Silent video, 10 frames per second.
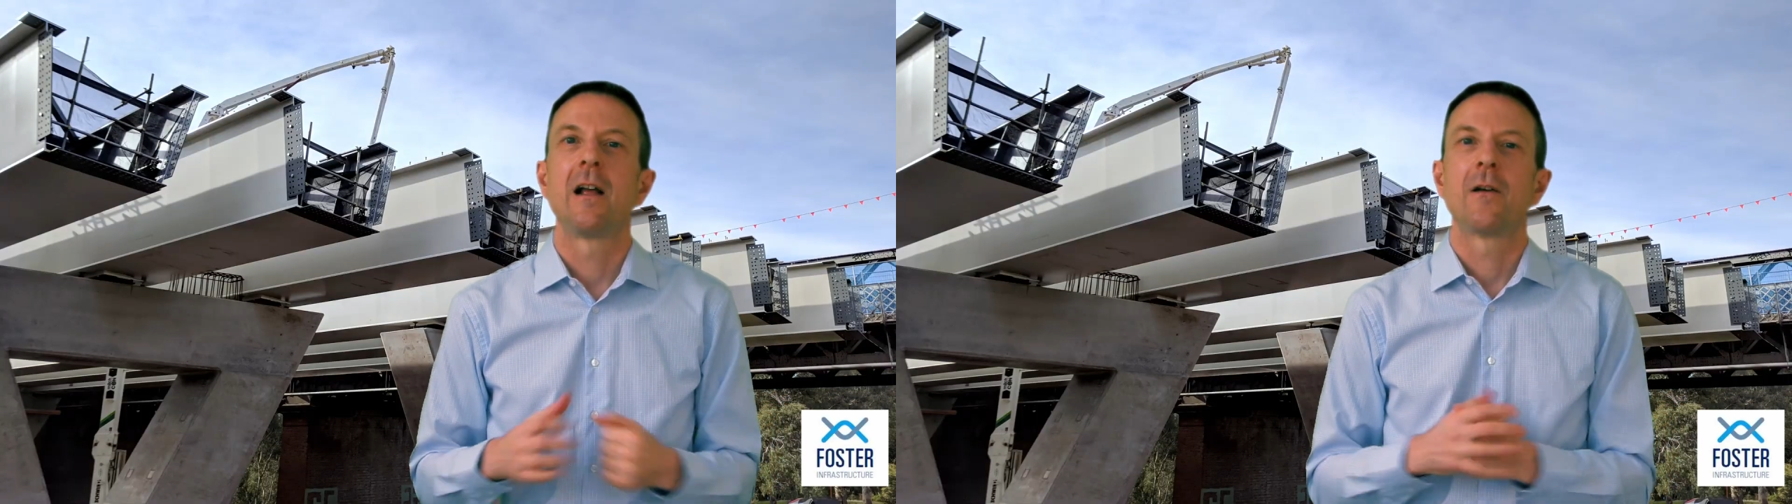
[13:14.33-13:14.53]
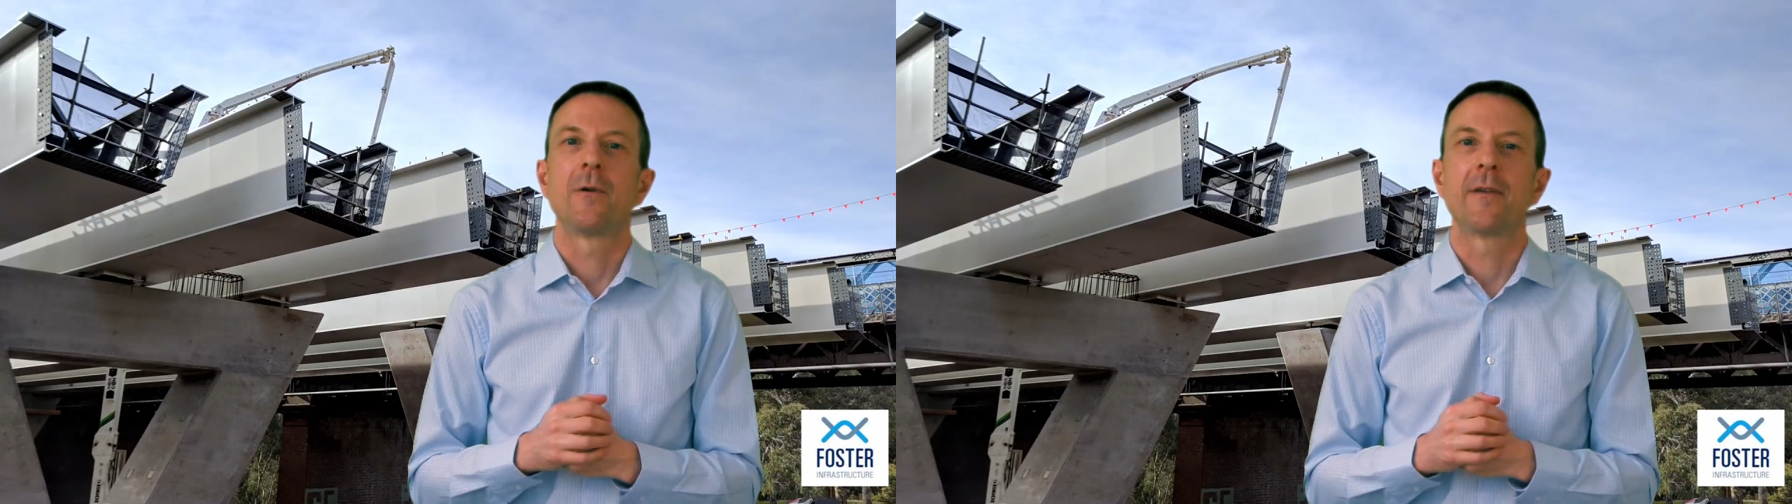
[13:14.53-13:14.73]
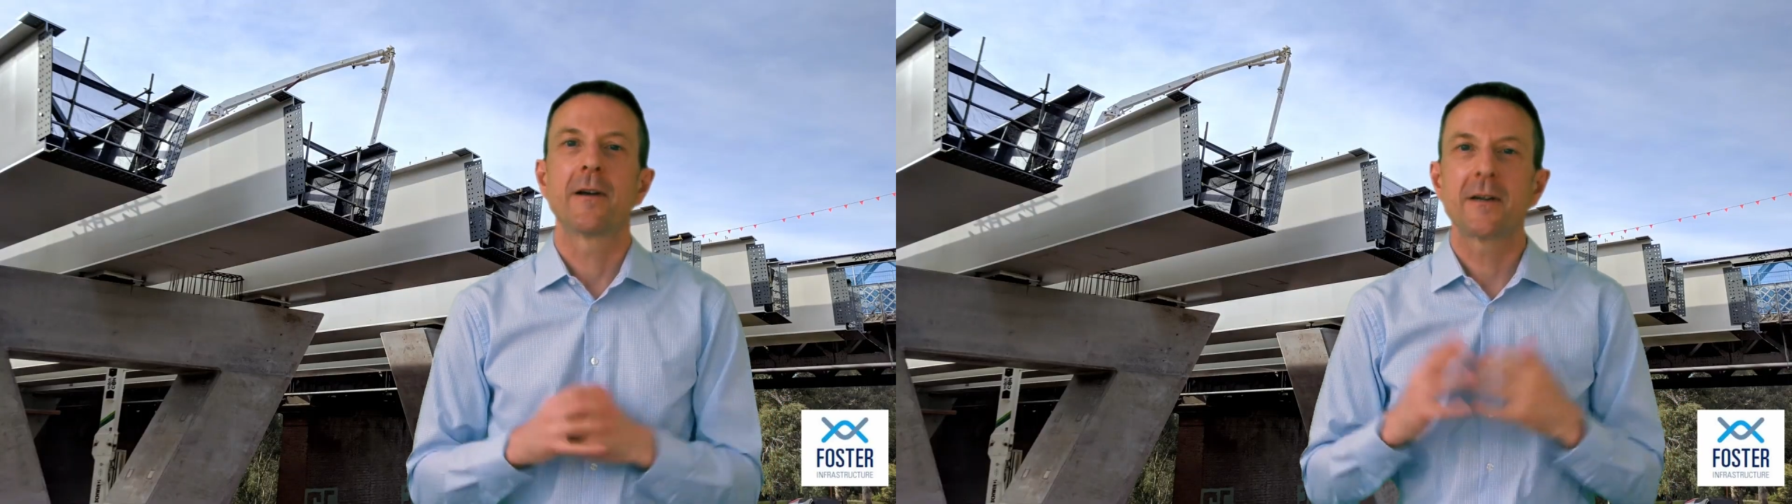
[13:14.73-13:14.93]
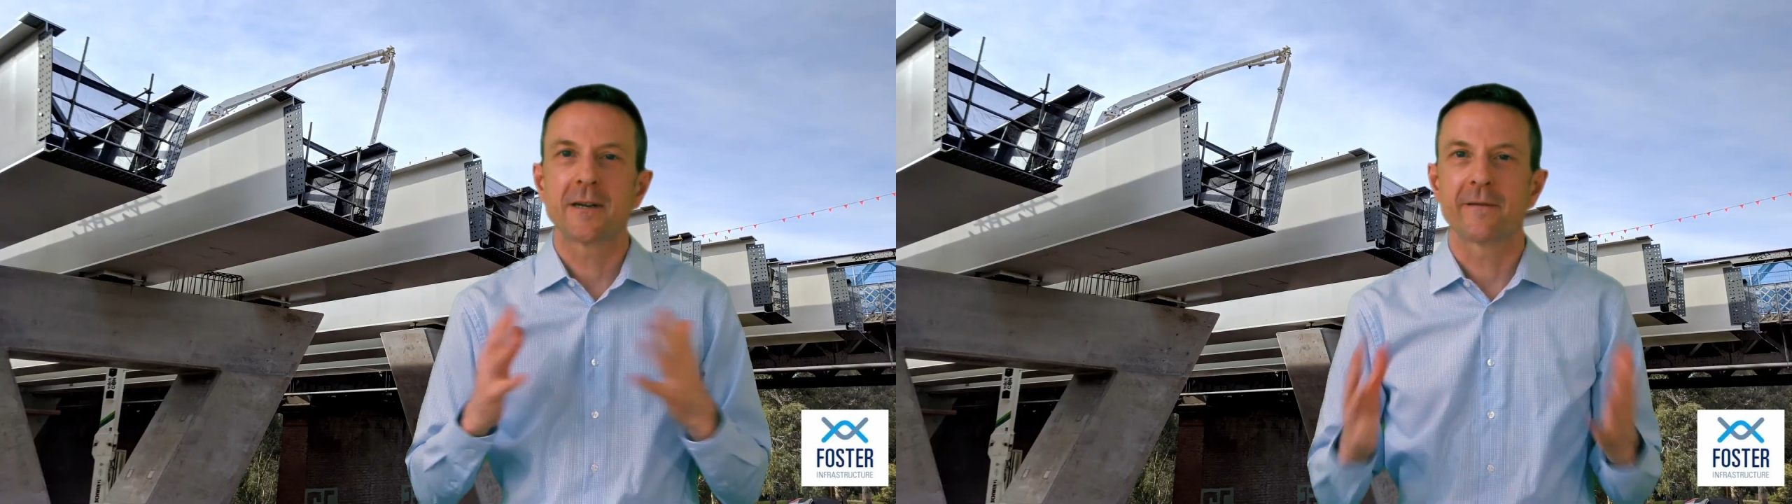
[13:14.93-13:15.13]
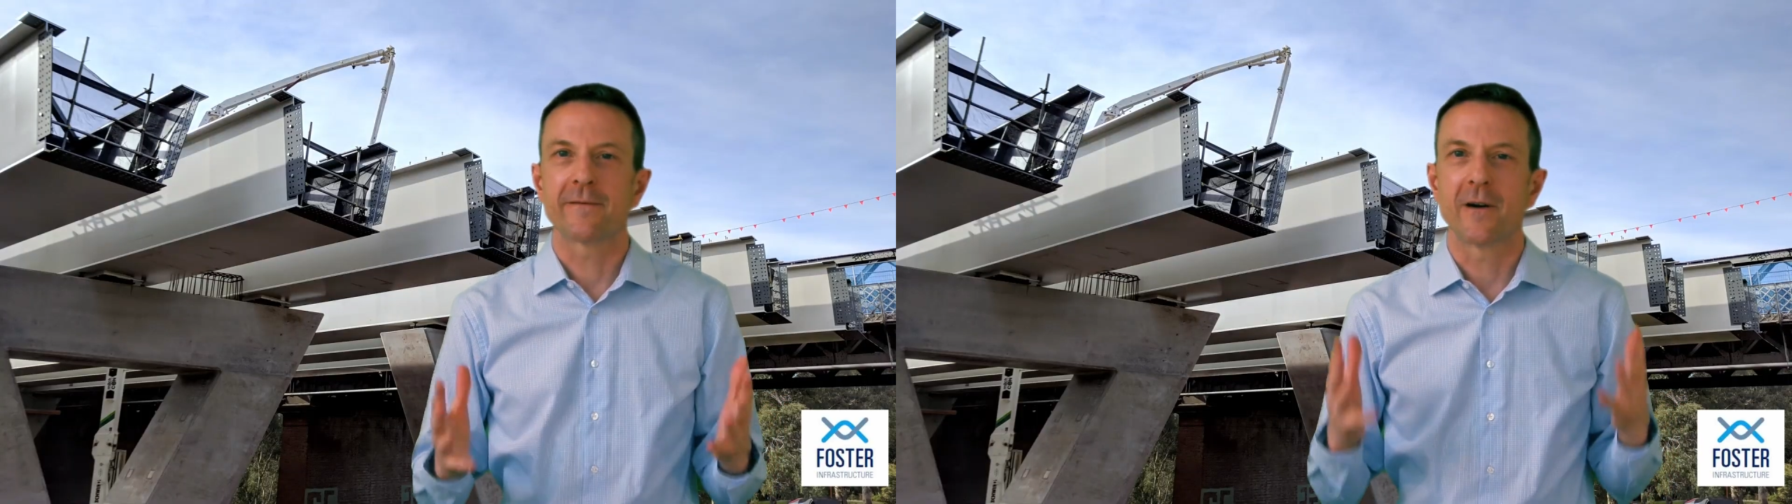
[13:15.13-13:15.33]
we then
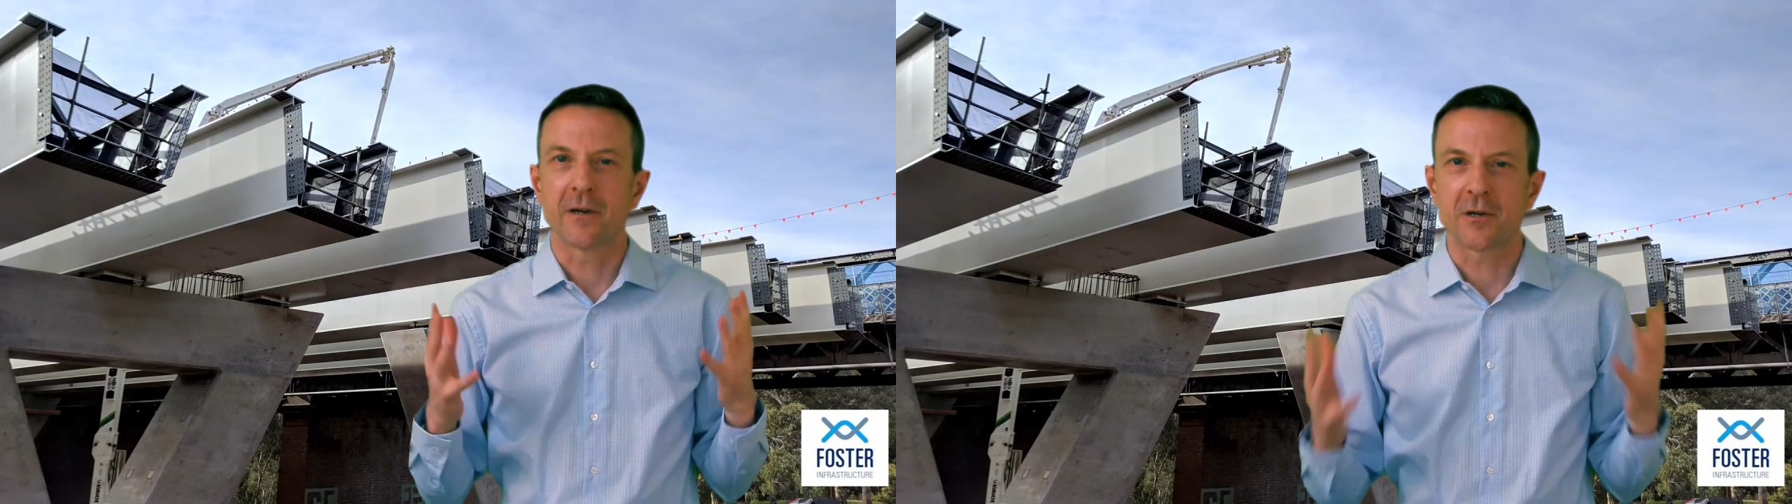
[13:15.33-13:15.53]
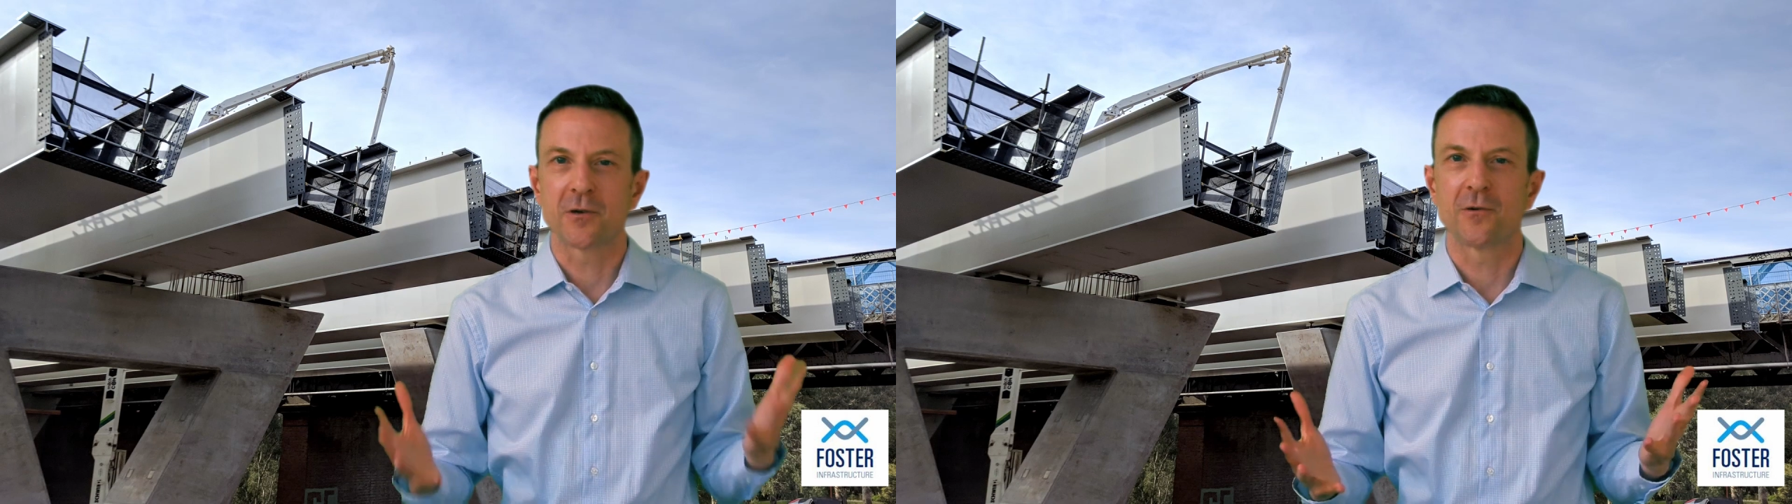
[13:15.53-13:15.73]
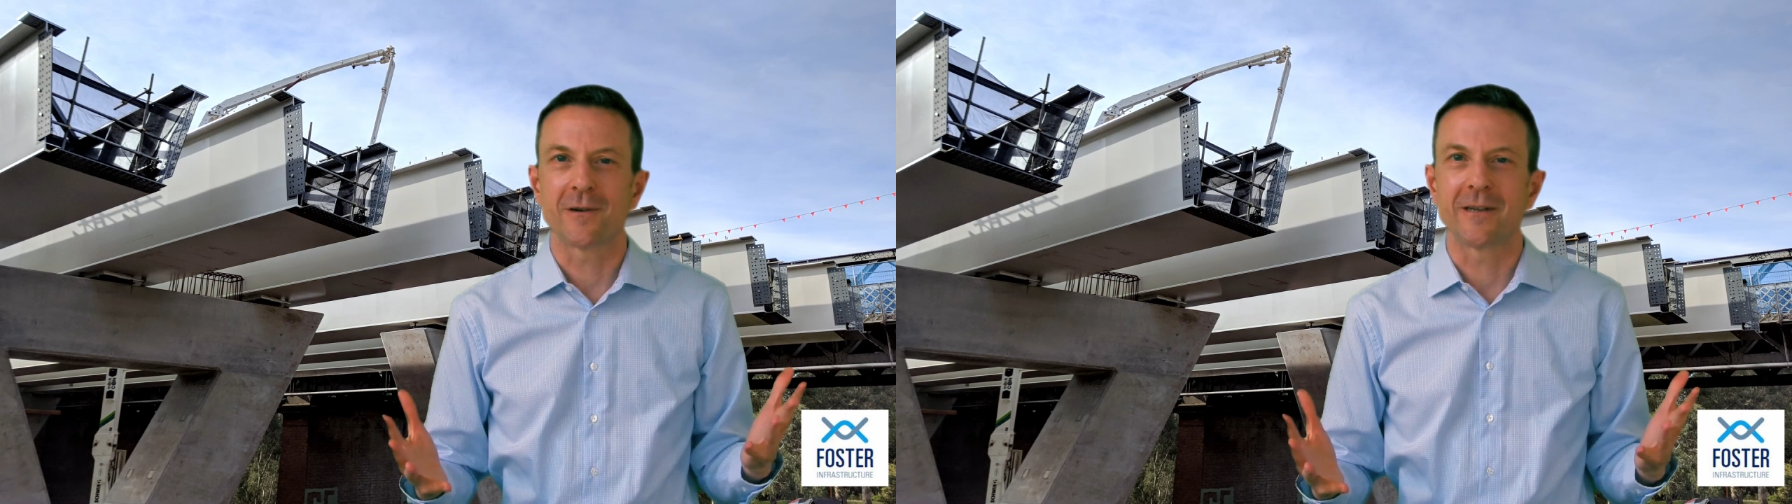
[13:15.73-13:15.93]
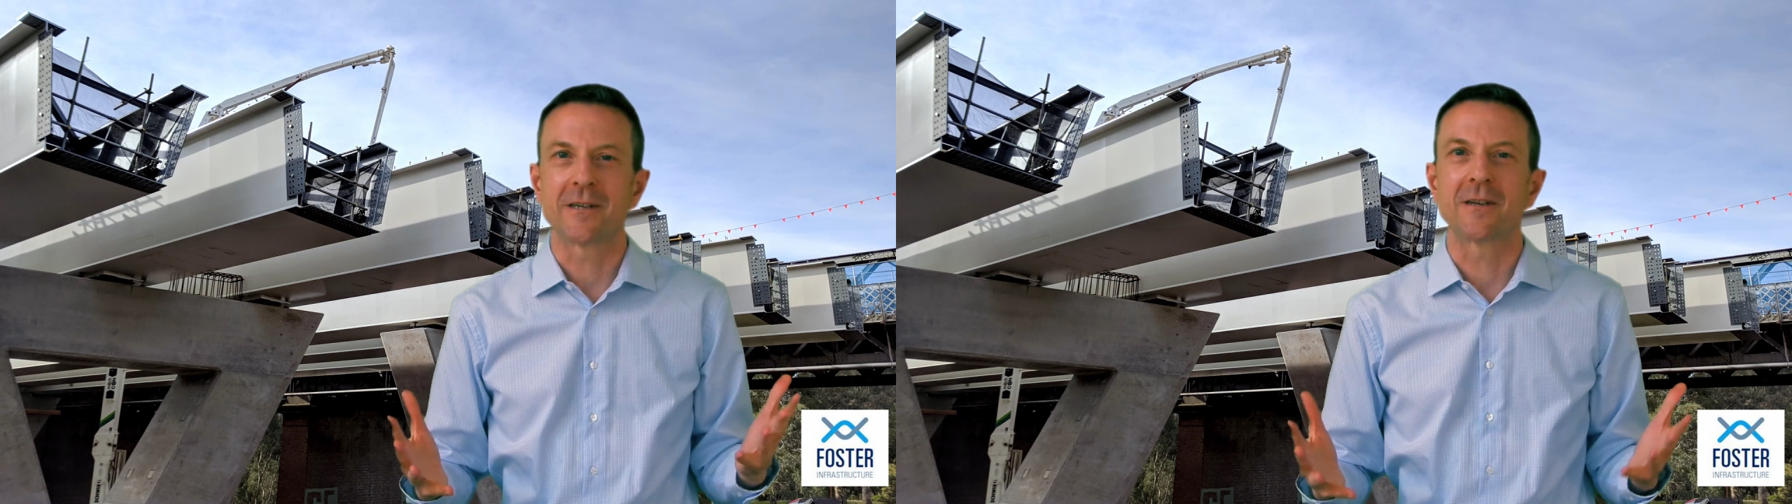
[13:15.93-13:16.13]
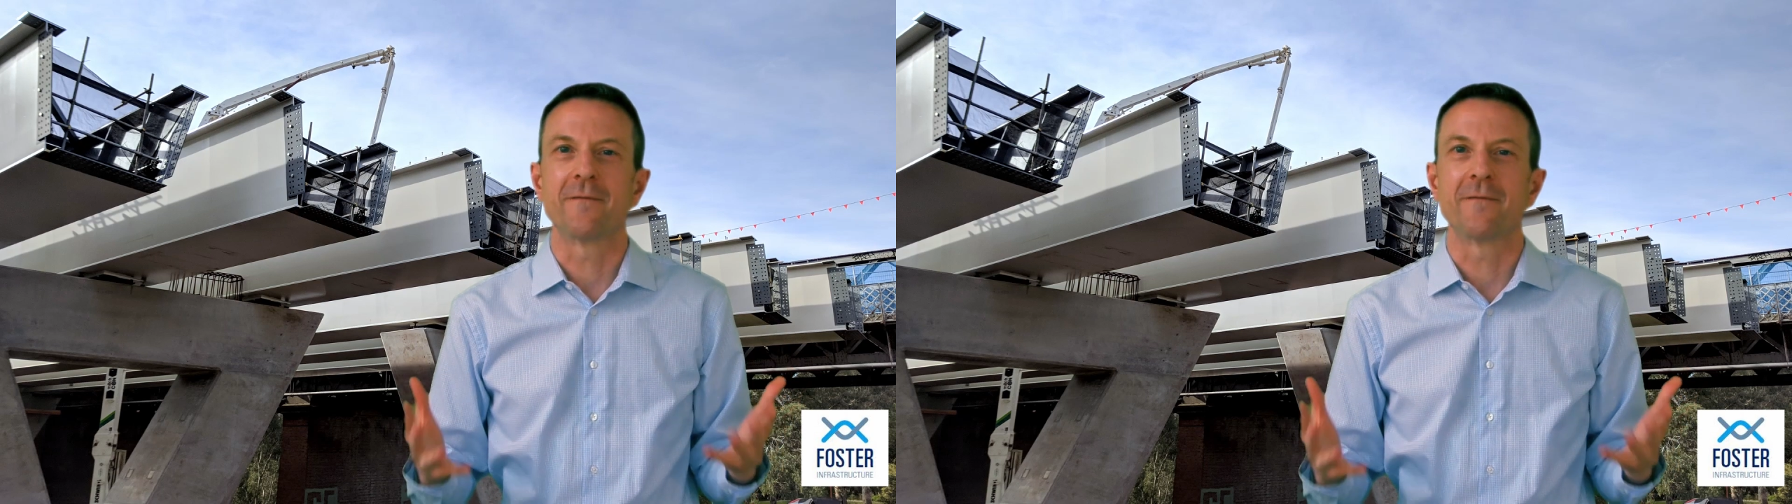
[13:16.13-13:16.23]
identify a short list